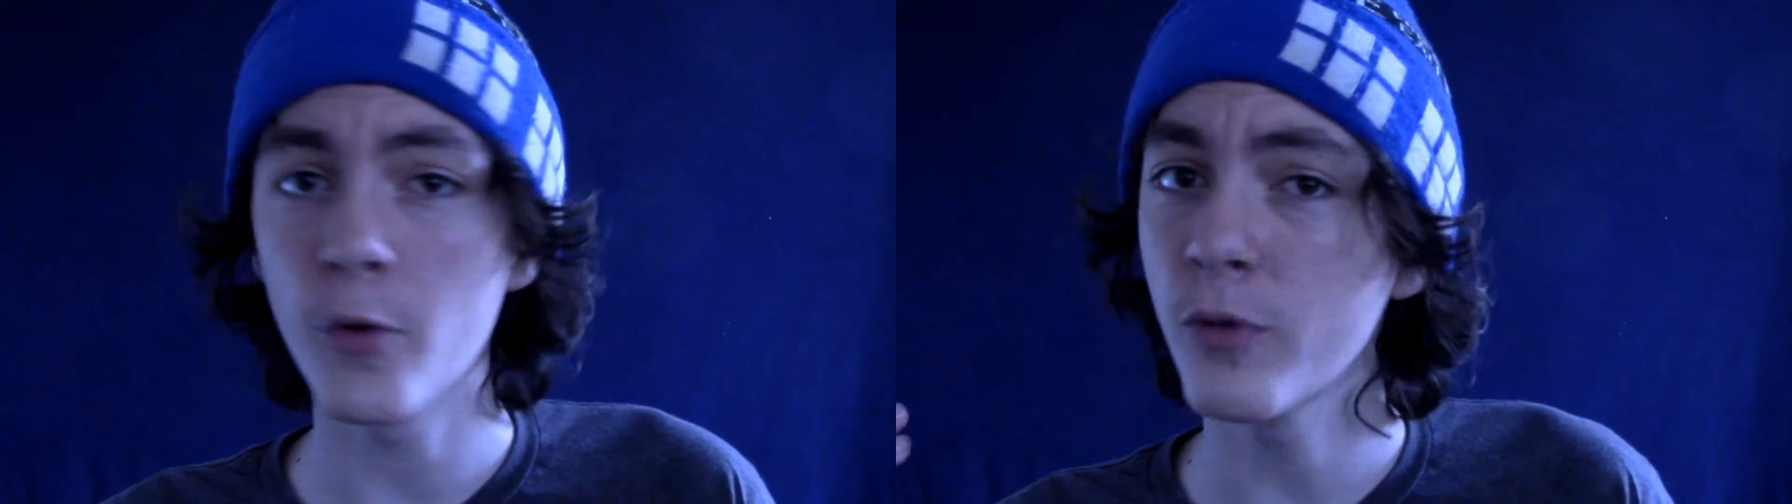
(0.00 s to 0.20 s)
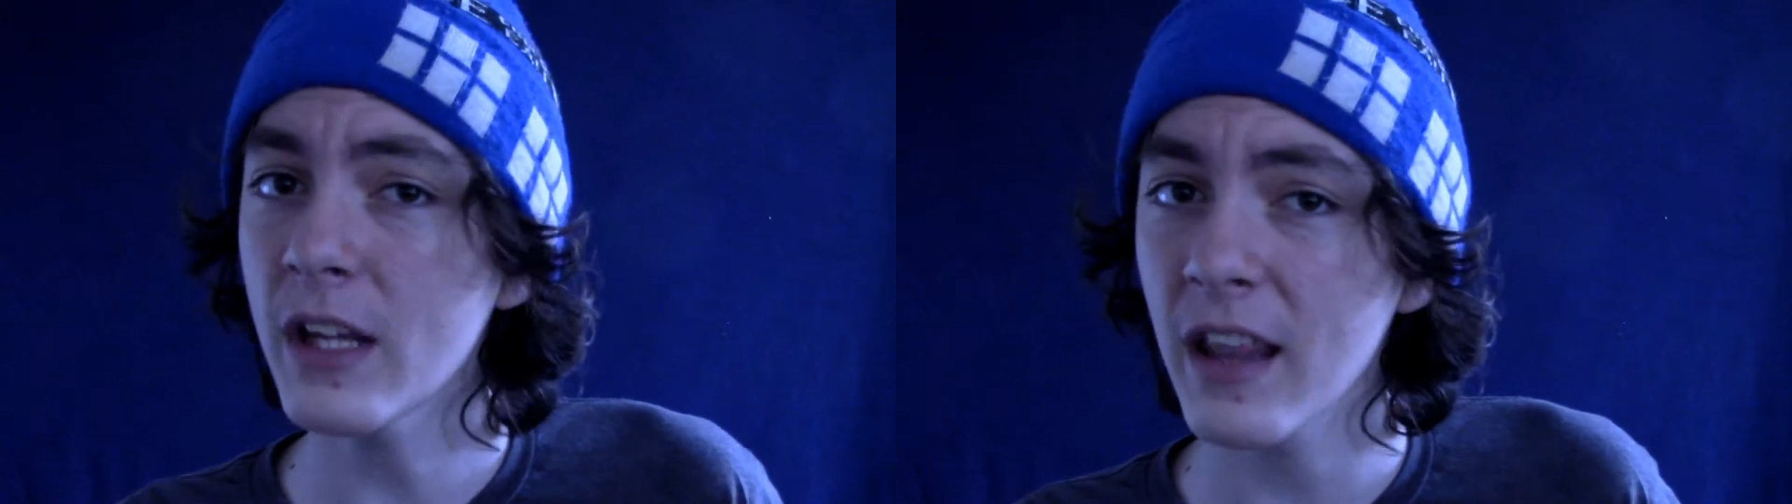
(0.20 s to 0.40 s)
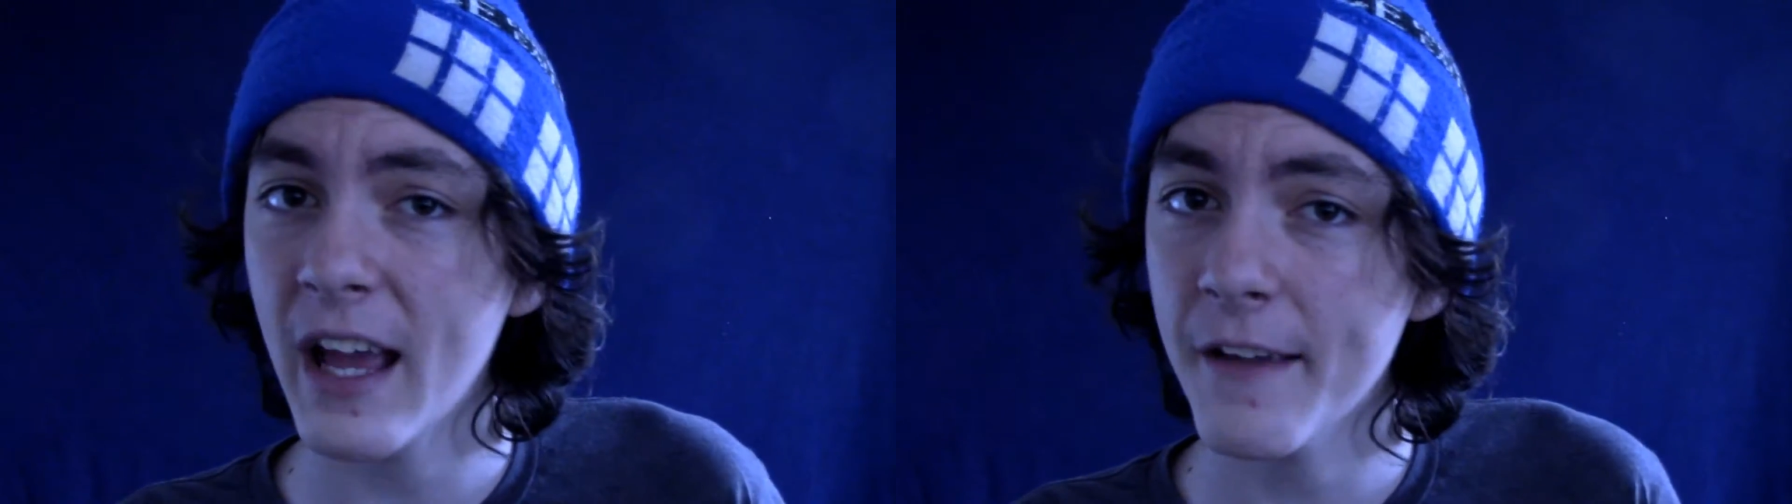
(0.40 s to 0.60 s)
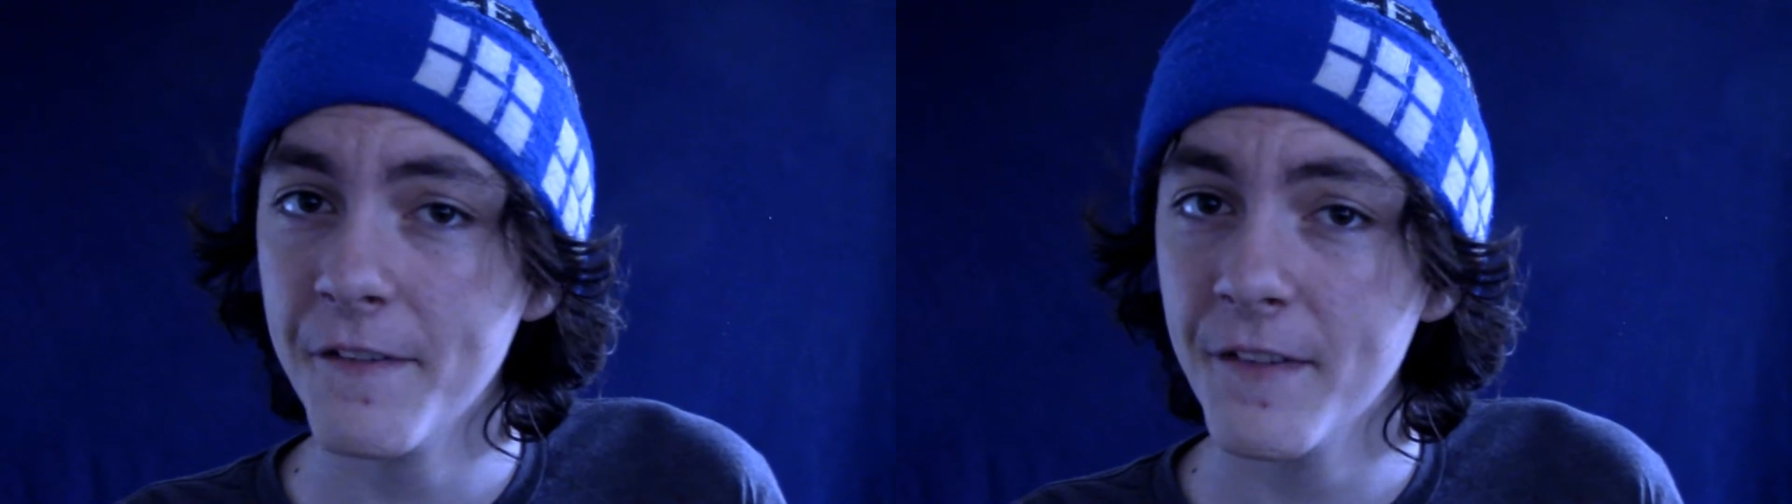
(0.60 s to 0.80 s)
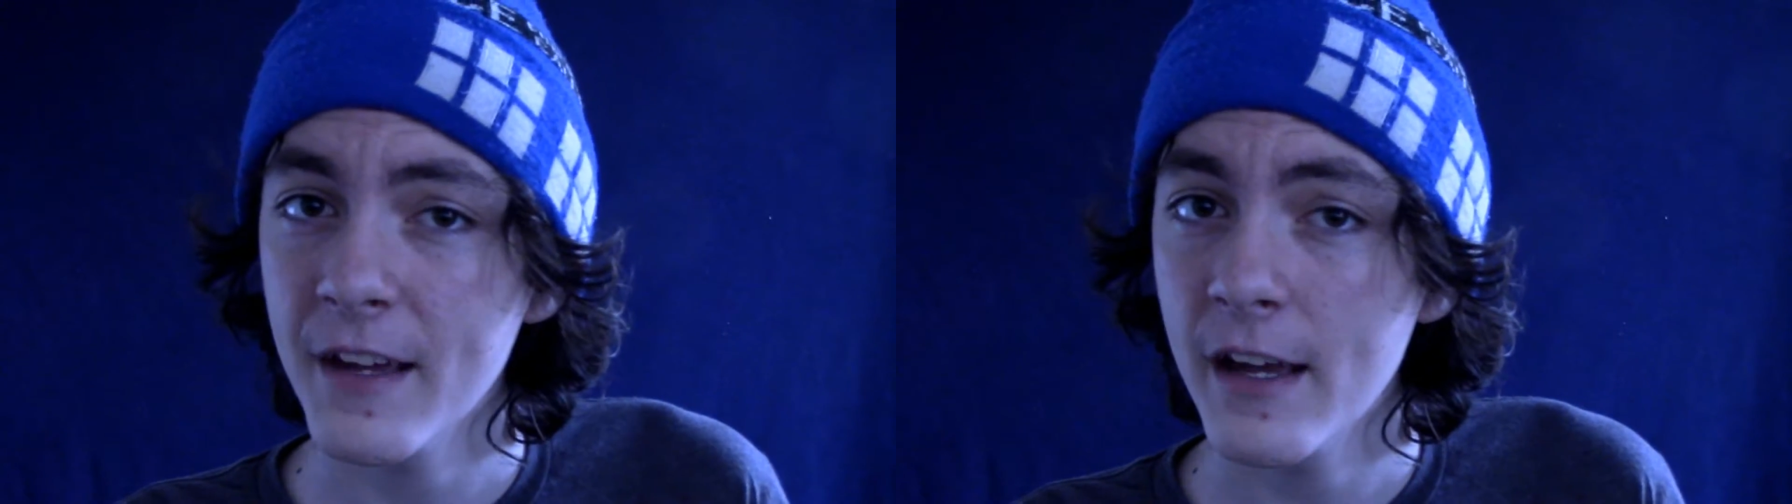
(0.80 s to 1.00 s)
but real
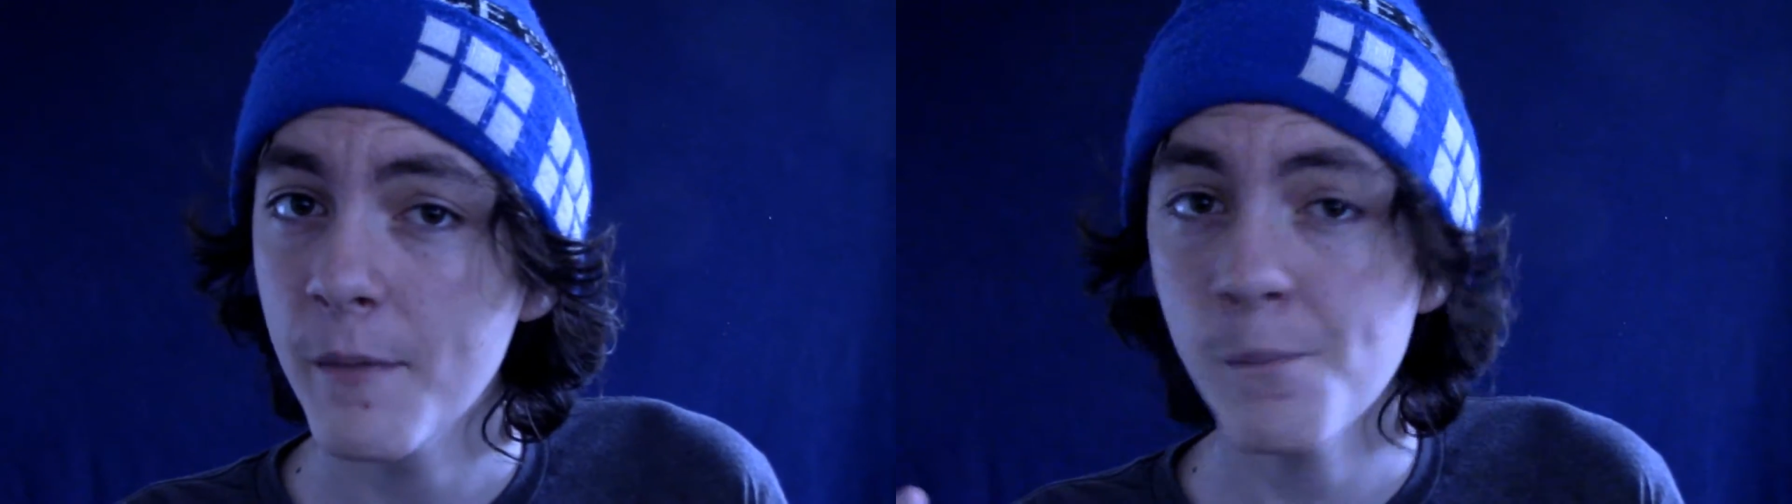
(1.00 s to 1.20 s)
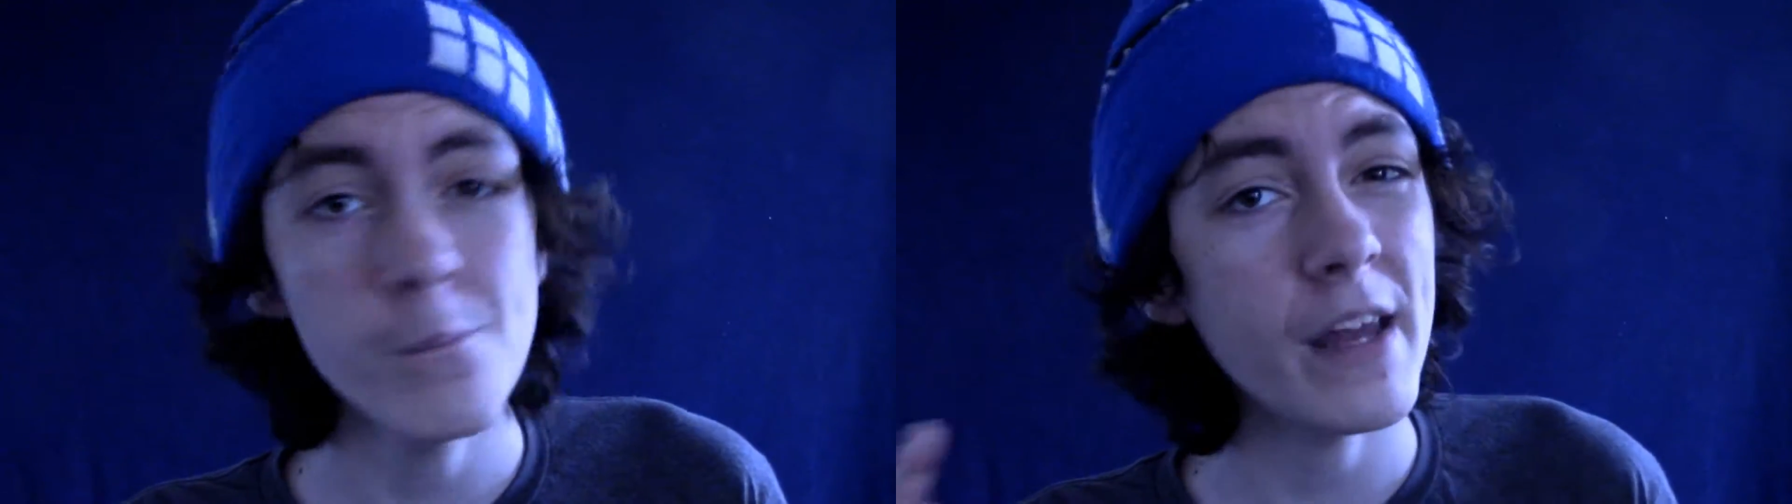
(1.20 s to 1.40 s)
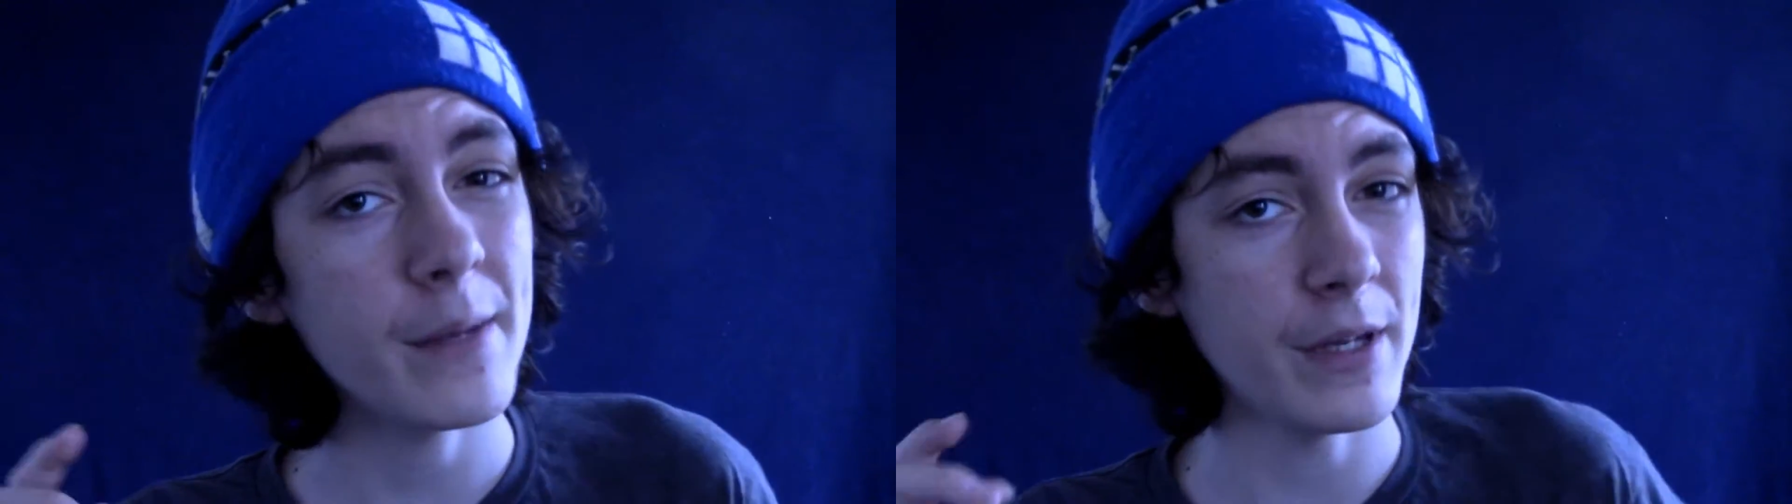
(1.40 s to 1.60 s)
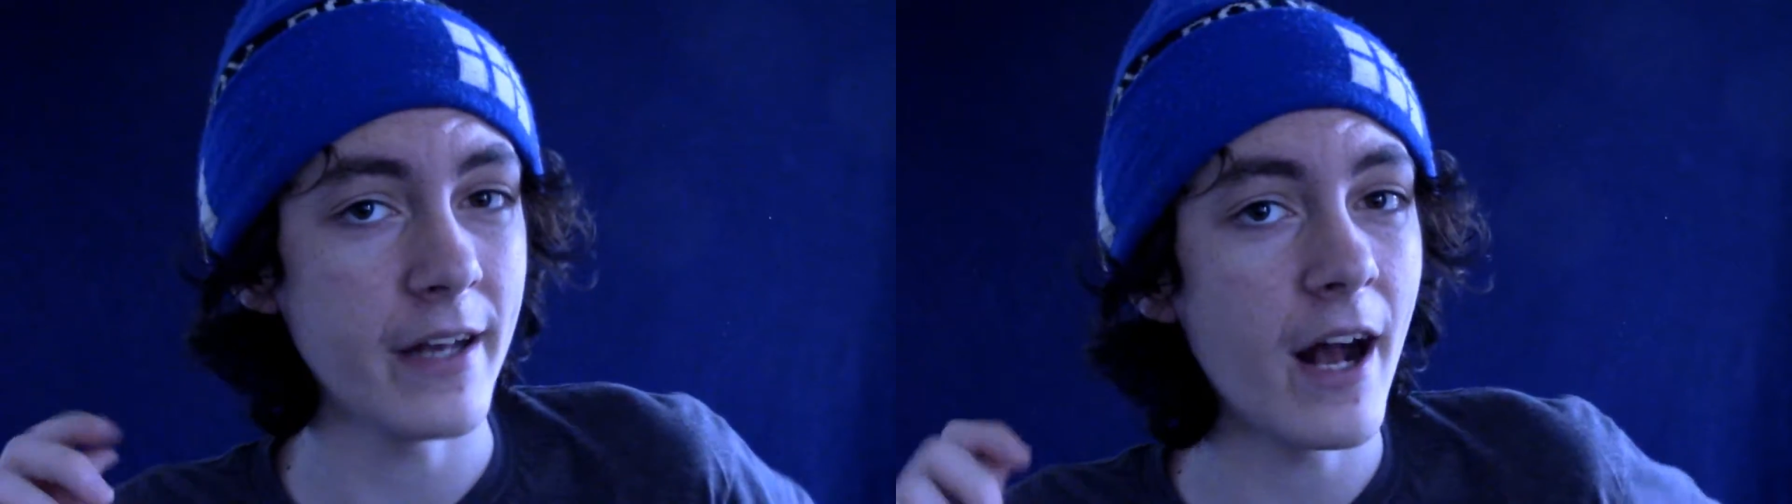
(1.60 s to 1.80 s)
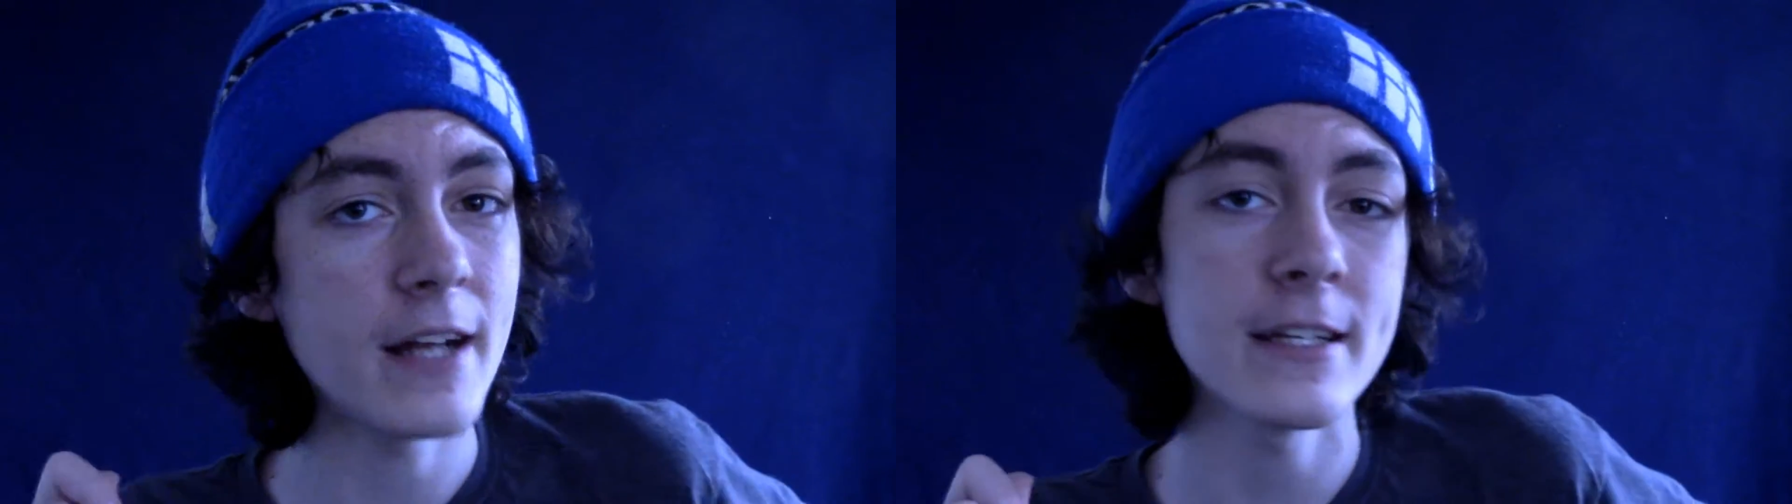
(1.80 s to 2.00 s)
life? Maybe
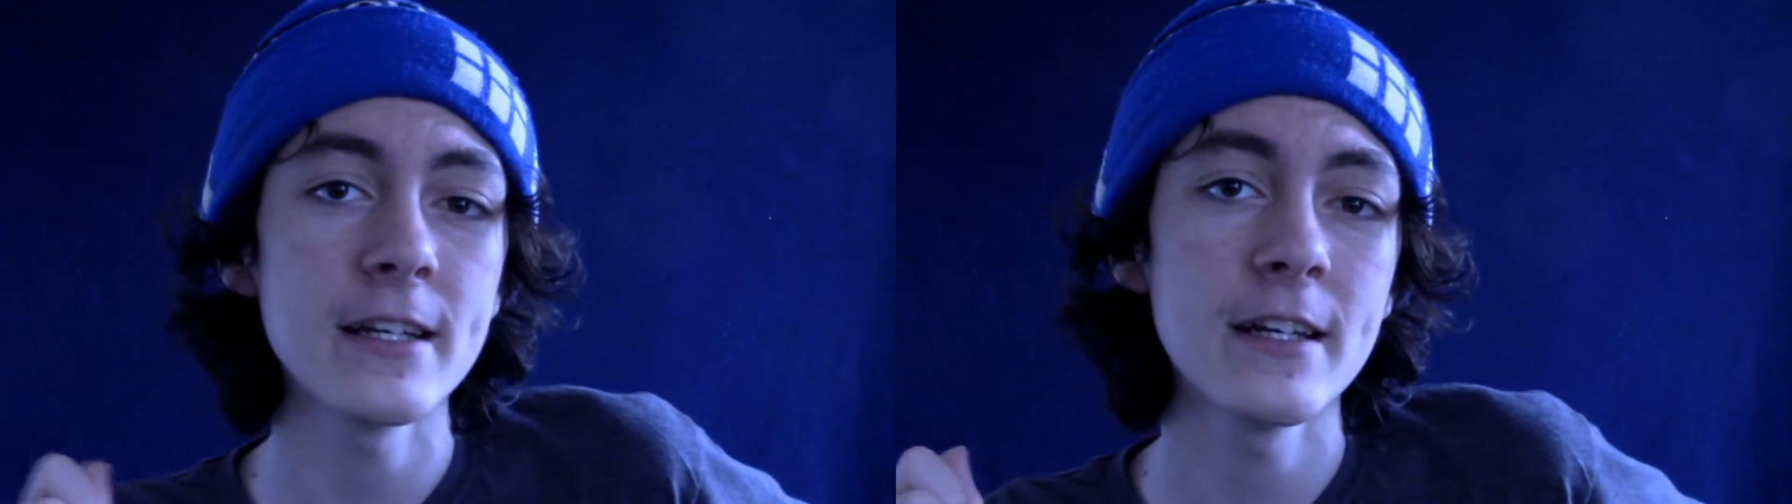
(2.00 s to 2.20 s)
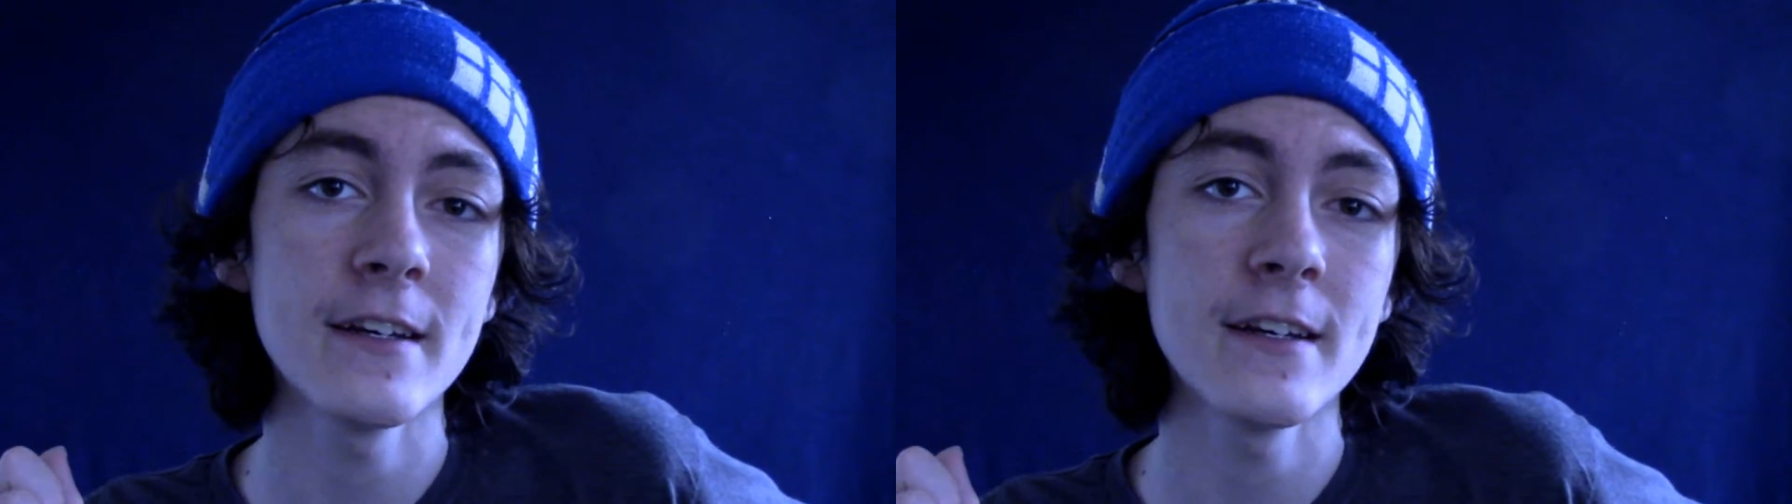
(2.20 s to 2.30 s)
not.